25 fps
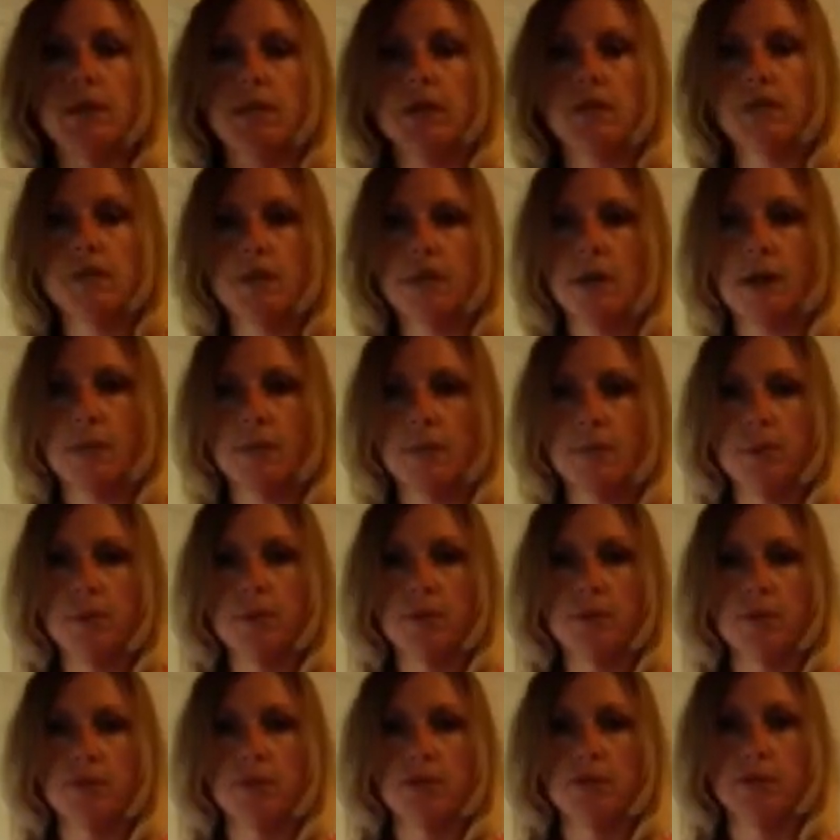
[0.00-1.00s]
in the top
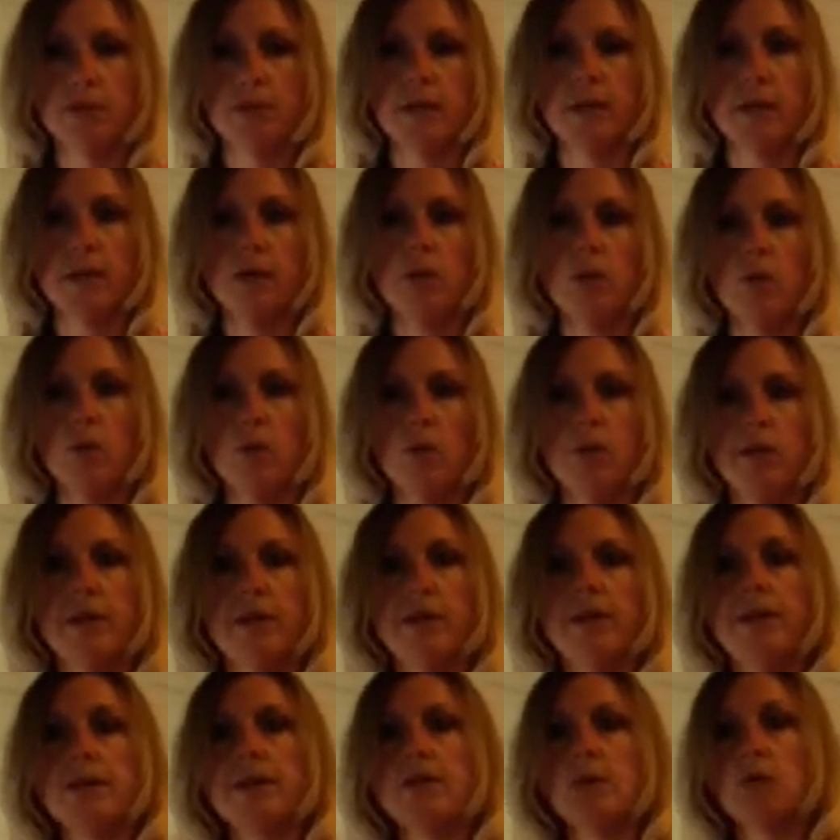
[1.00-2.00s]
there's a hole,
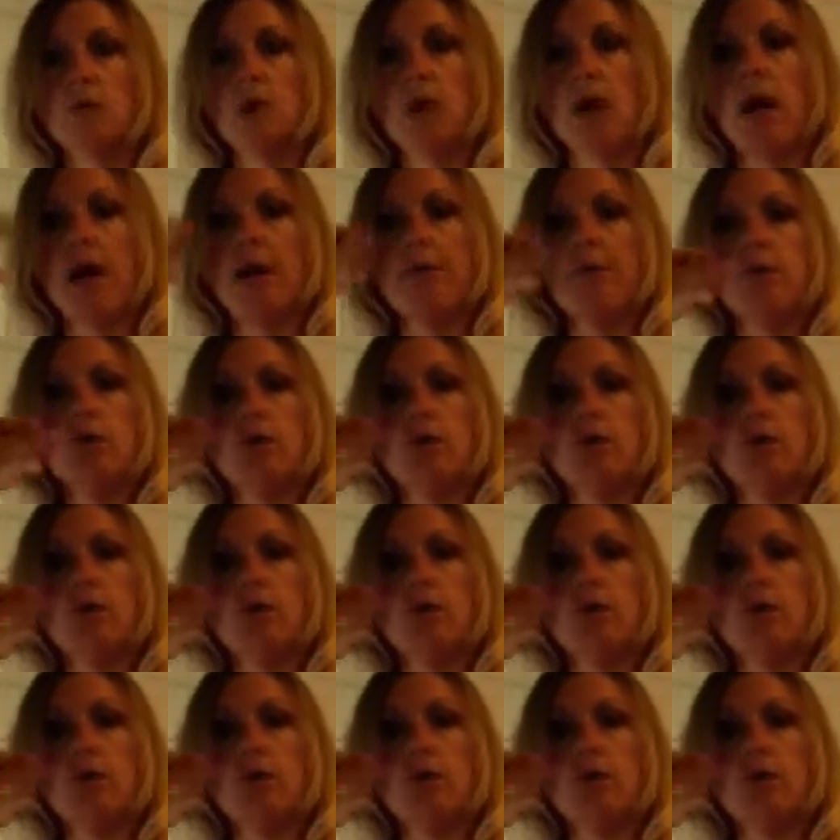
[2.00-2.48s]
and that's where I'm